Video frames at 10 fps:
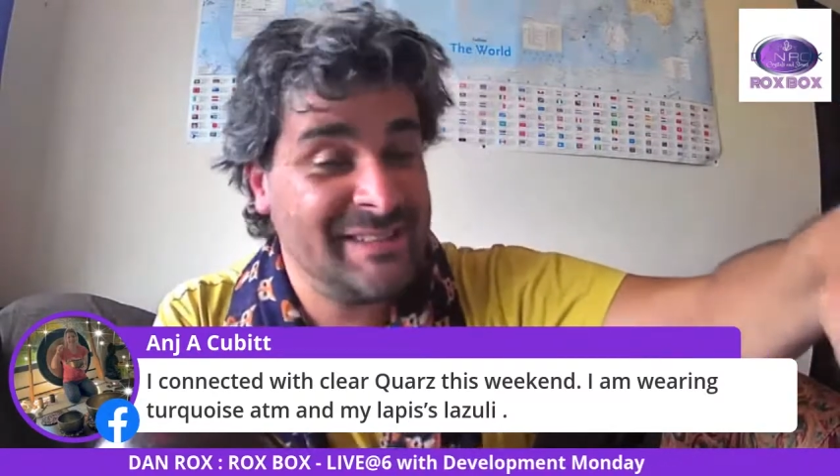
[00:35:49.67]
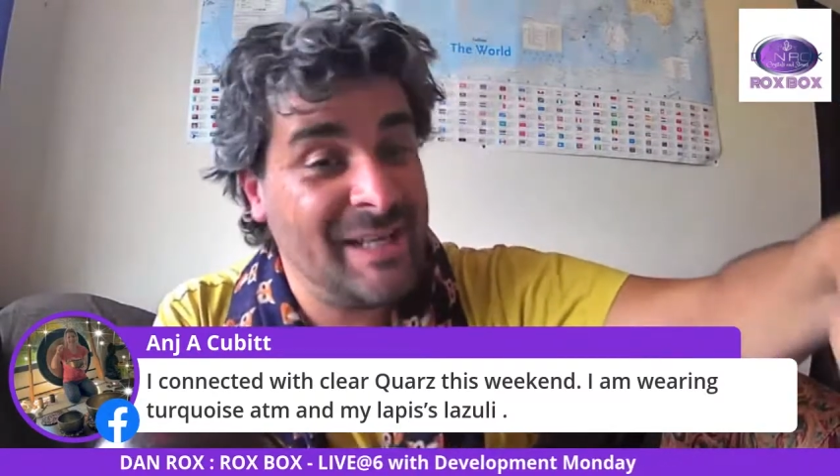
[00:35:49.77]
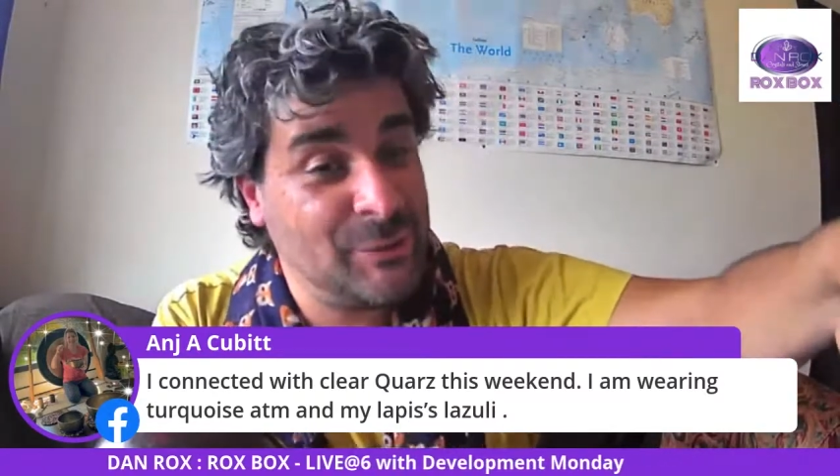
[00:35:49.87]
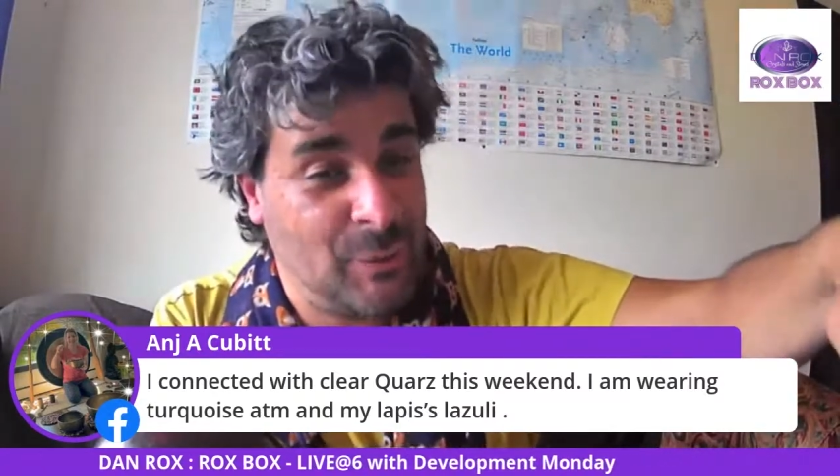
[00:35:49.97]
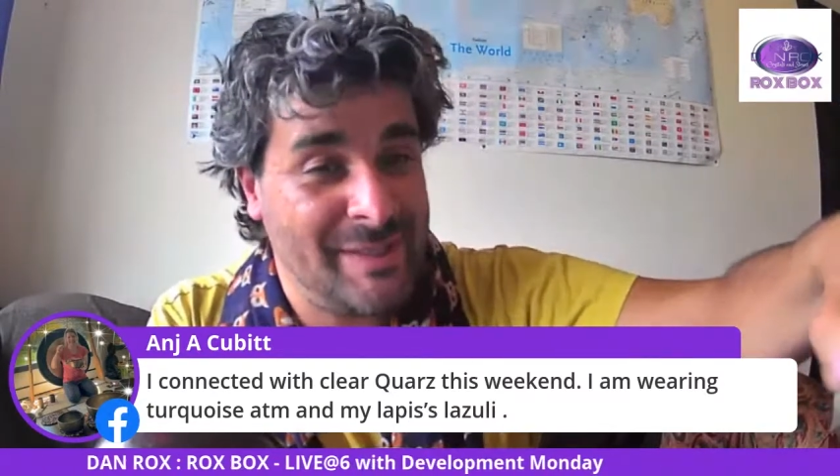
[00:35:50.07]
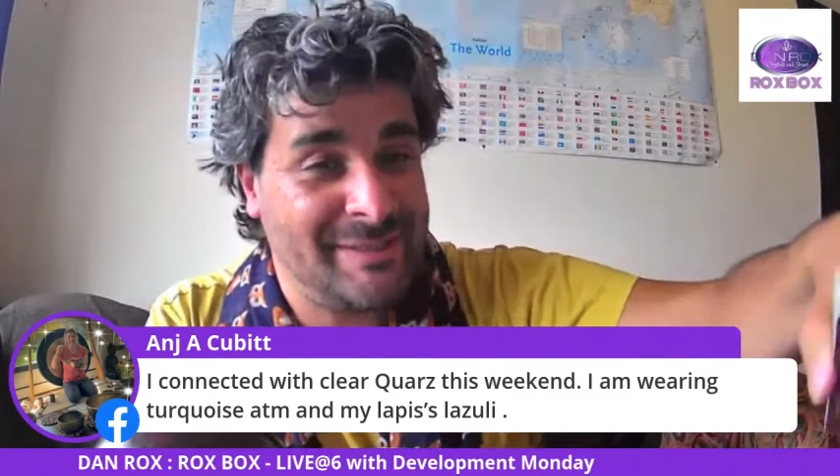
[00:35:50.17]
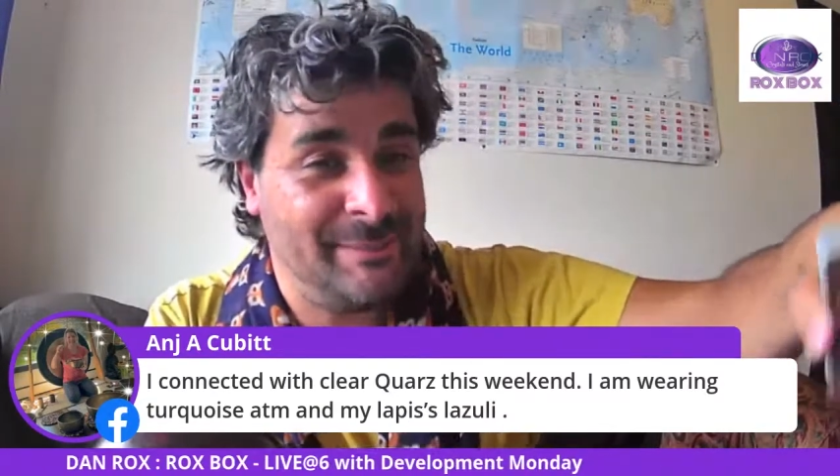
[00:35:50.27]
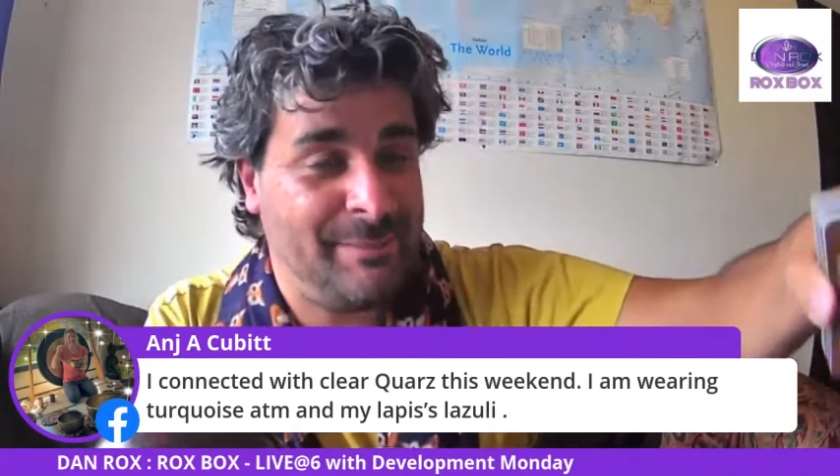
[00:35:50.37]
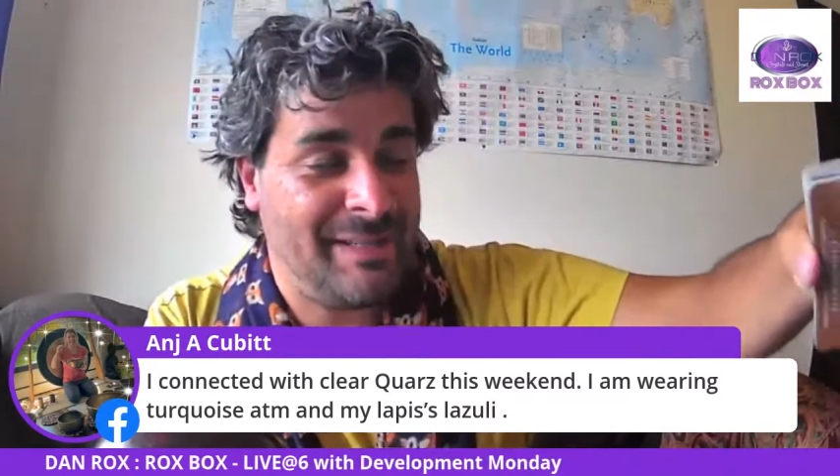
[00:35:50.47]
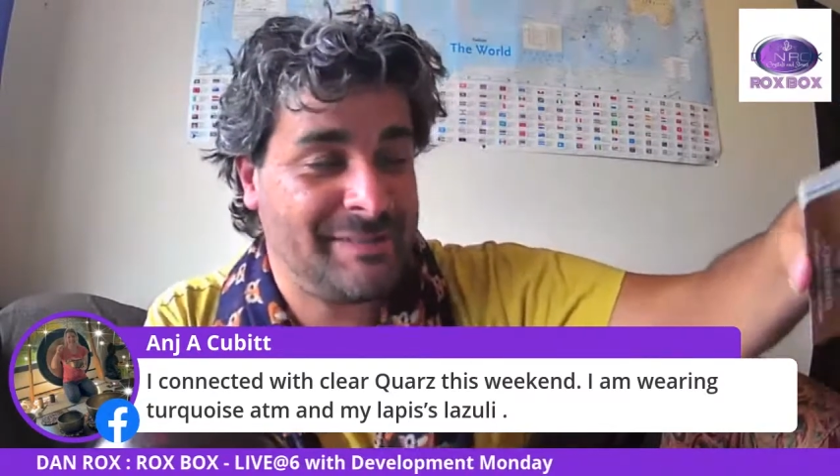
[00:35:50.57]
it's now
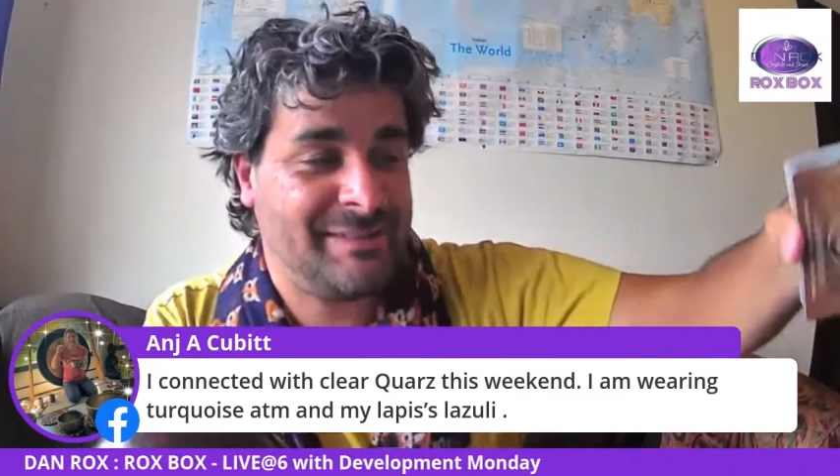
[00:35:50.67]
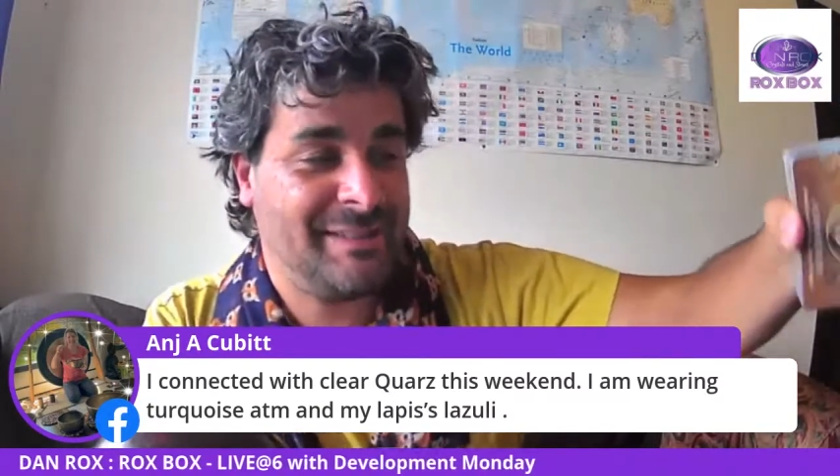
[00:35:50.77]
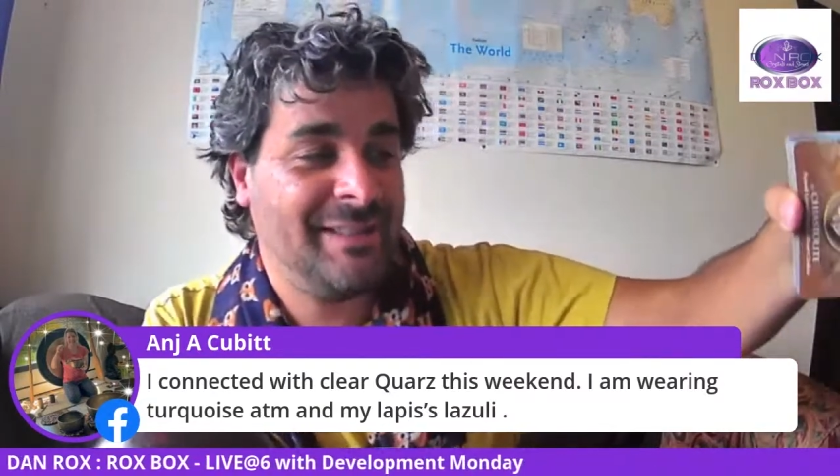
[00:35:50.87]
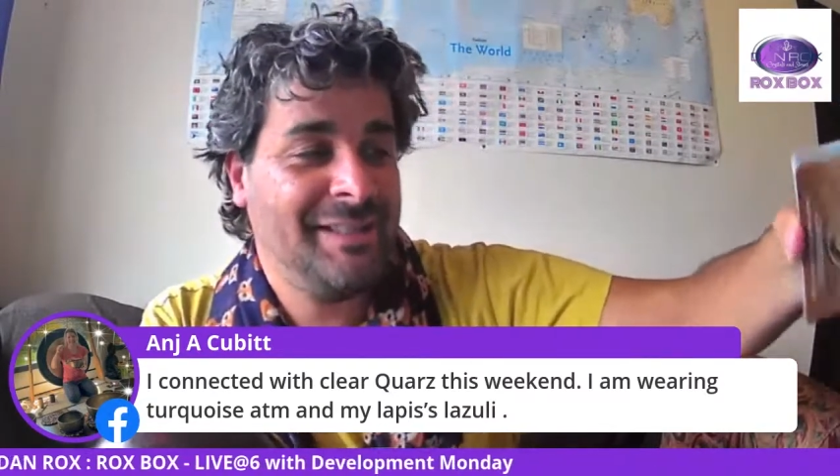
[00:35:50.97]
20 past.